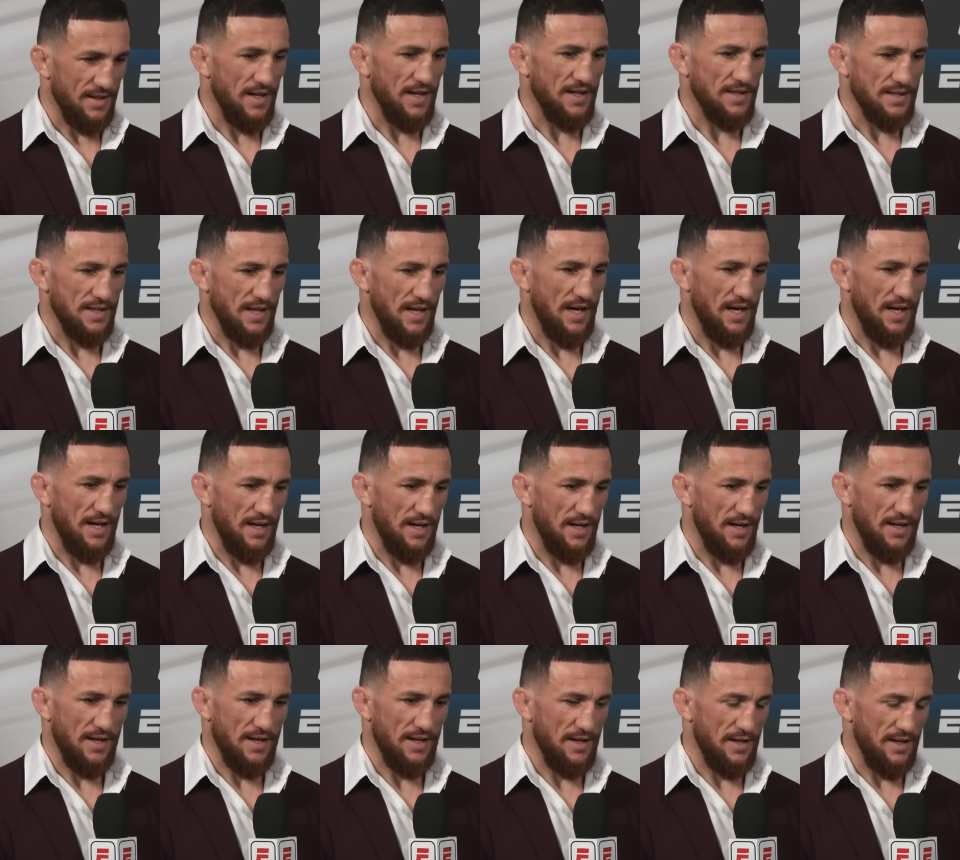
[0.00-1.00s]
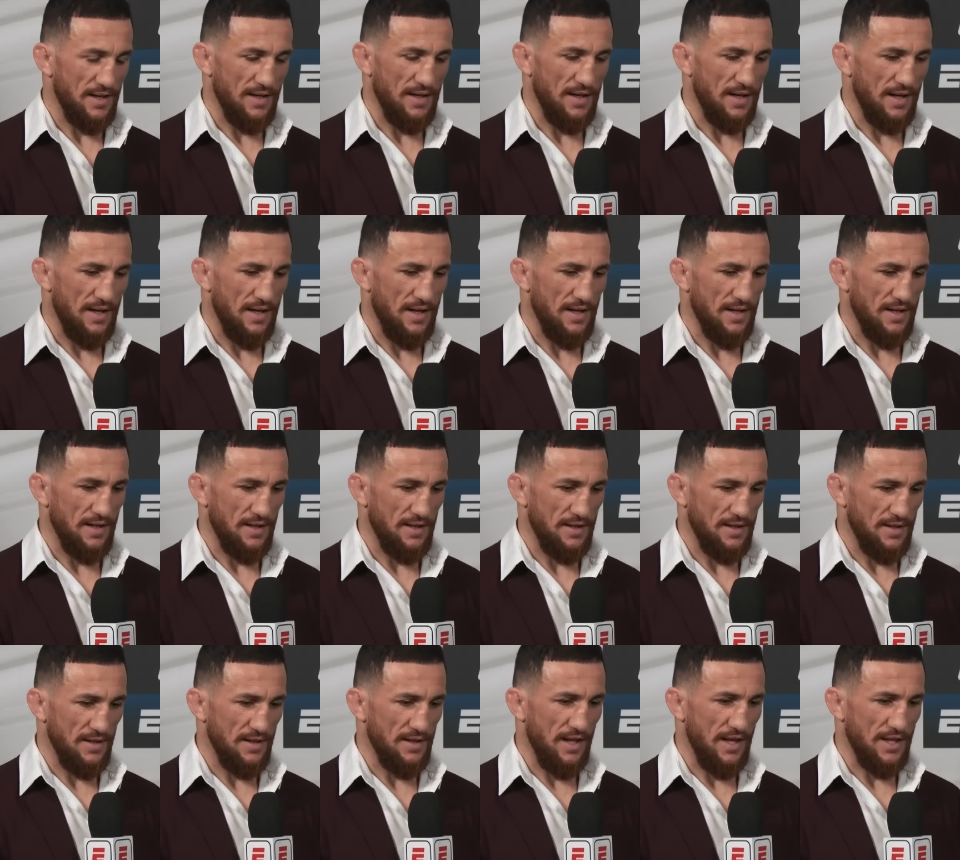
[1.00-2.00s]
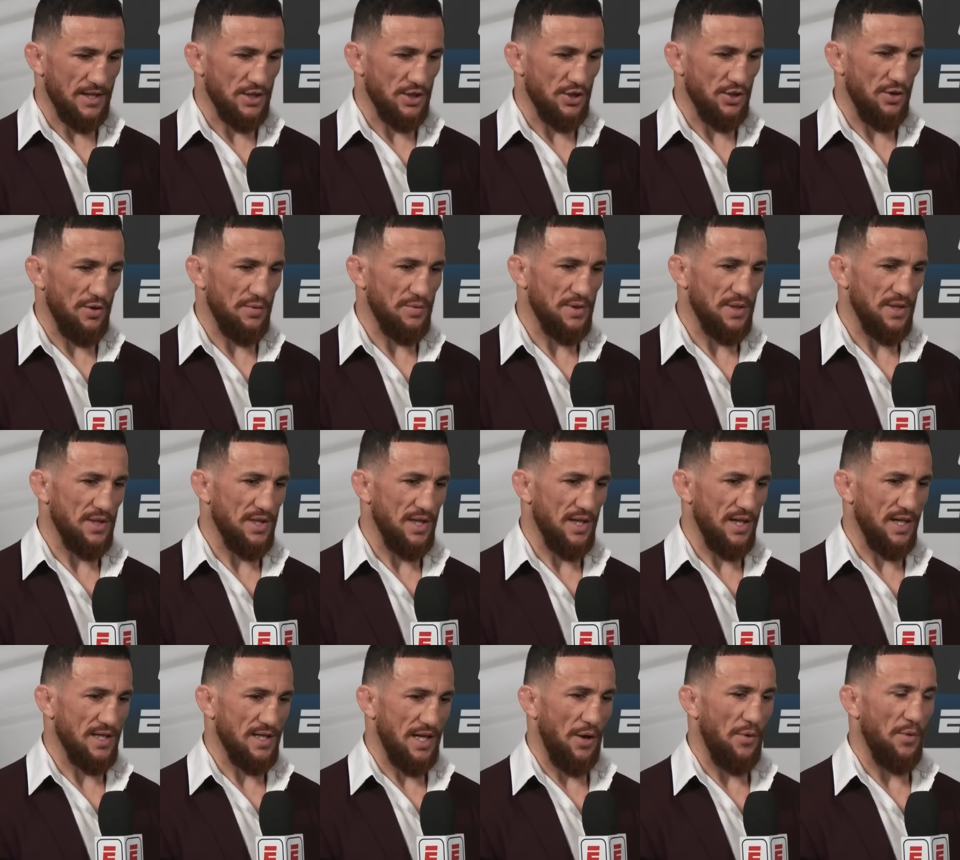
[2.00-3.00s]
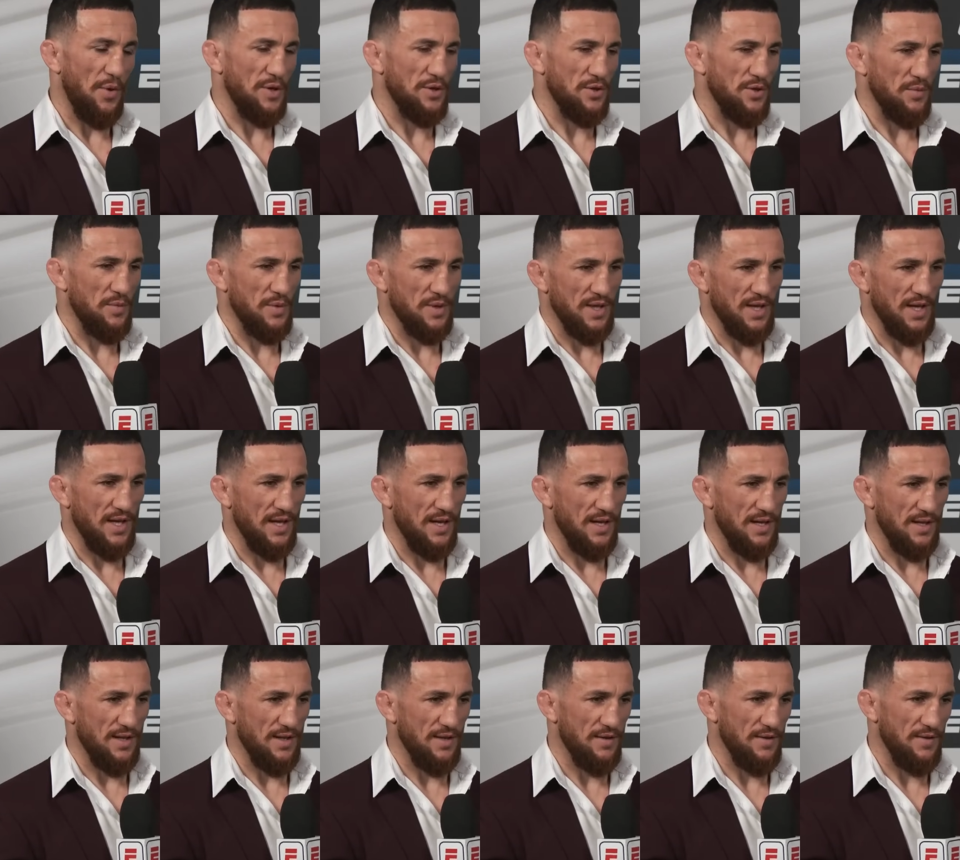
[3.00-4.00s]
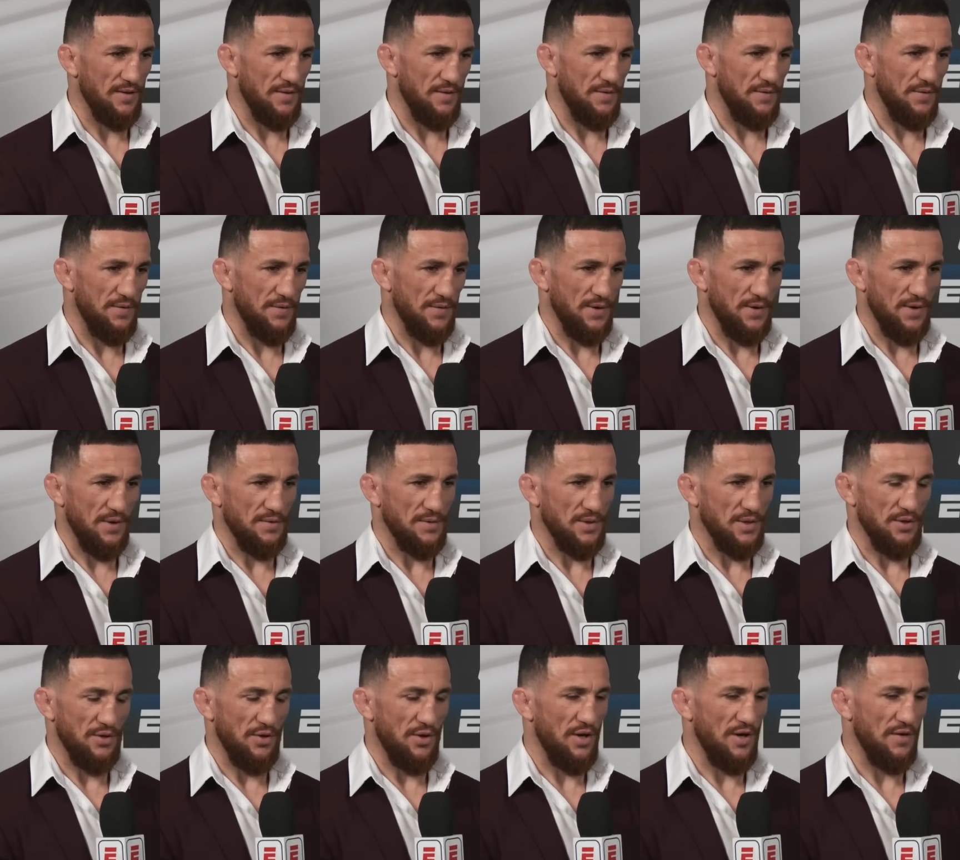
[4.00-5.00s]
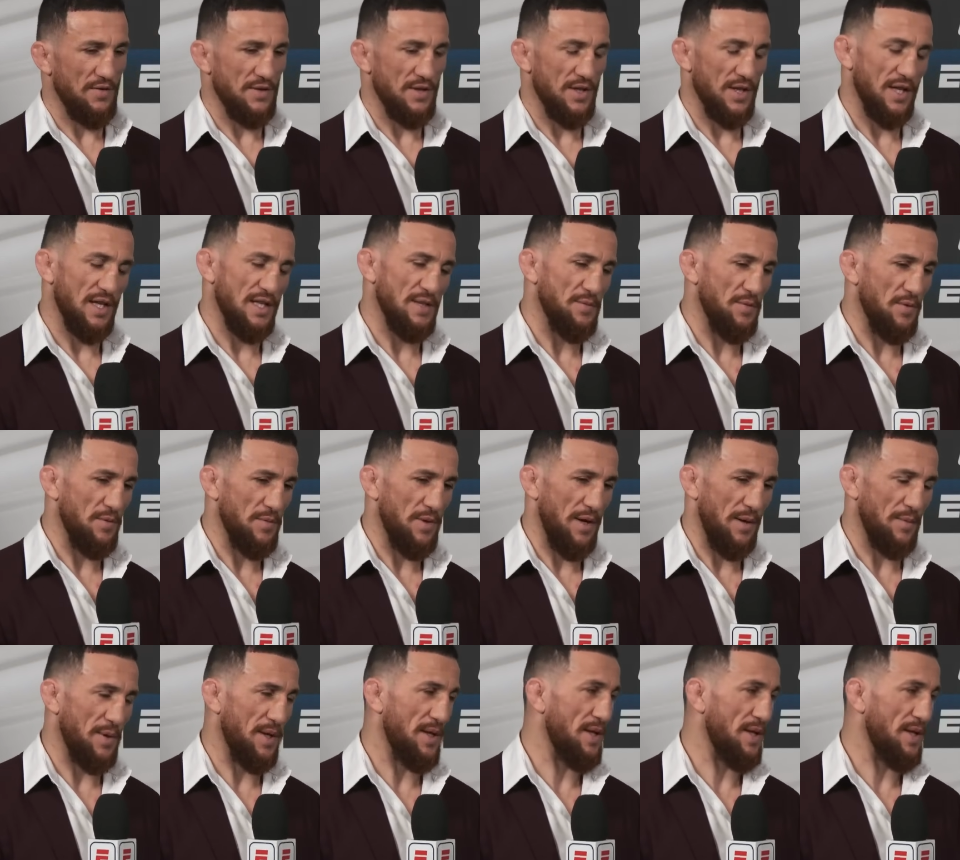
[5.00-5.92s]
Yes. I did ask UFC tickets. I want to be there. If UFC don't have tickets for me, I'm